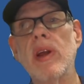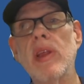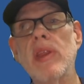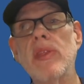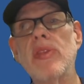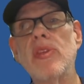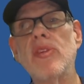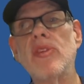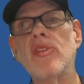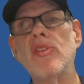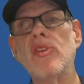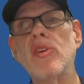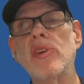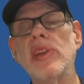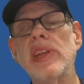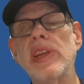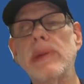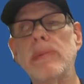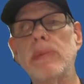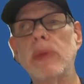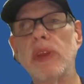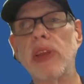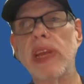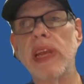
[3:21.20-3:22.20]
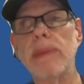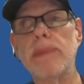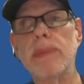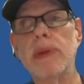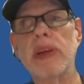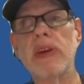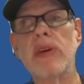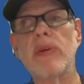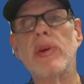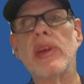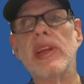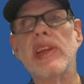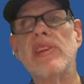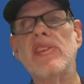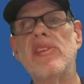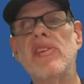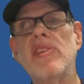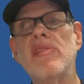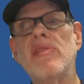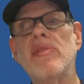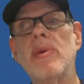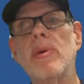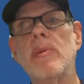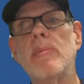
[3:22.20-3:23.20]
The sodium will keep it
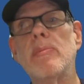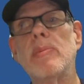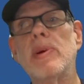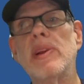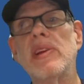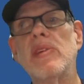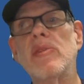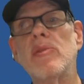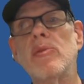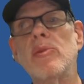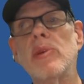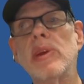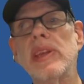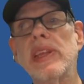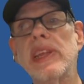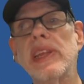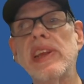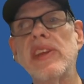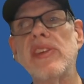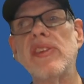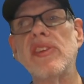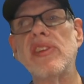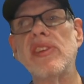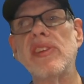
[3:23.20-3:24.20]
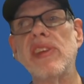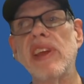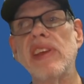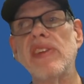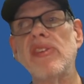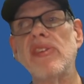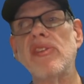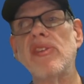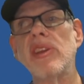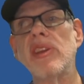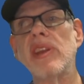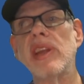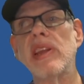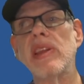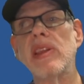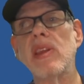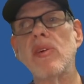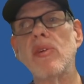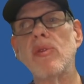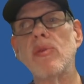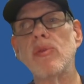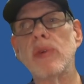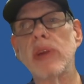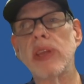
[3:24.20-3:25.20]
cohesive, but it really is intentionally
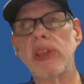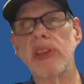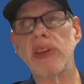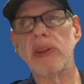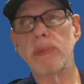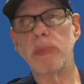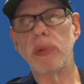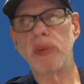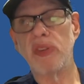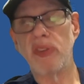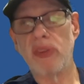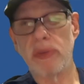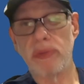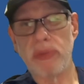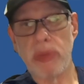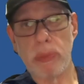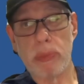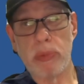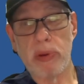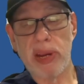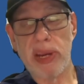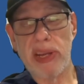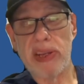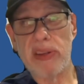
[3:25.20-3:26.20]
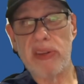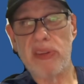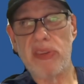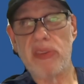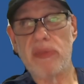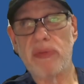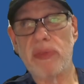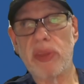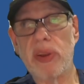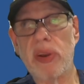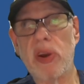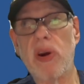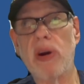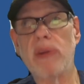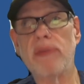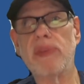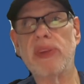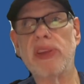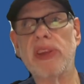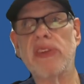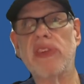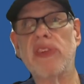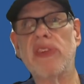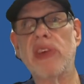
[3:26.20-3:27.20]
low really to preserve the brightness of the
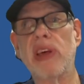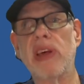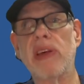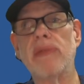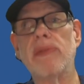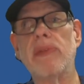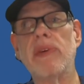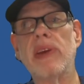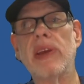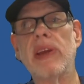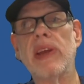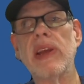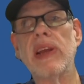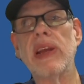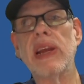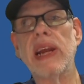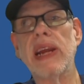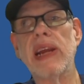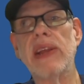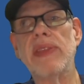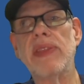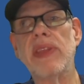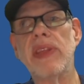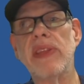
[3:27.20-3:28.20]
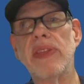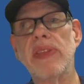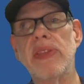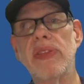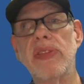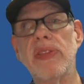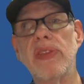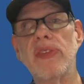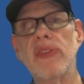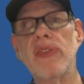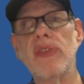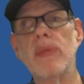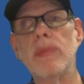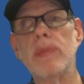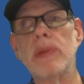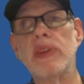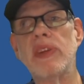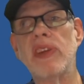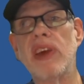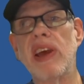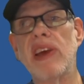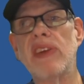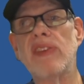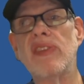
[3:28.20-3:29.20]
coffee itself. And then the 2
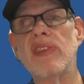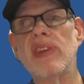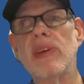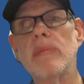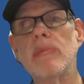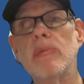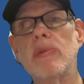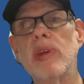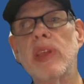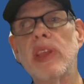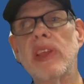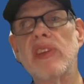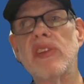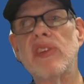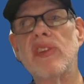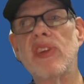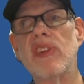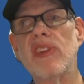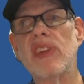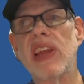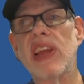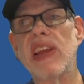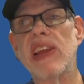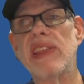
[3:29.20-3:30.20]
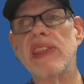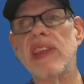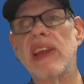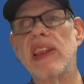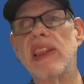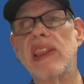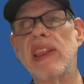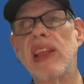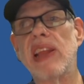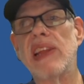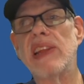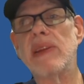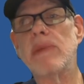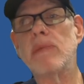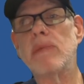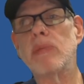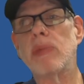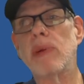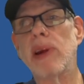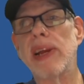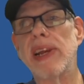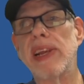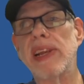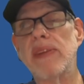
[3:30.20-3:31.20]
potassium really does add that light and
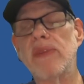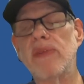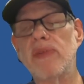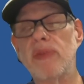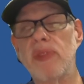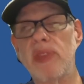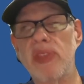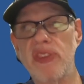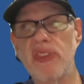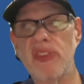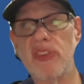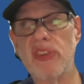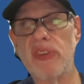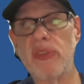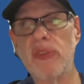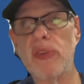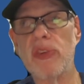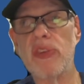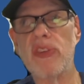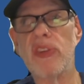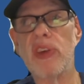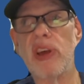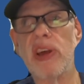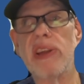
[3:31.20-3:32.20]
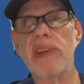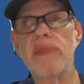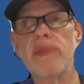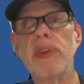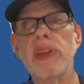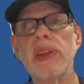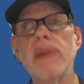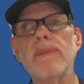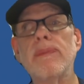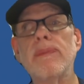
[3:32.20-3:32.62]
bright for the citrus side of it.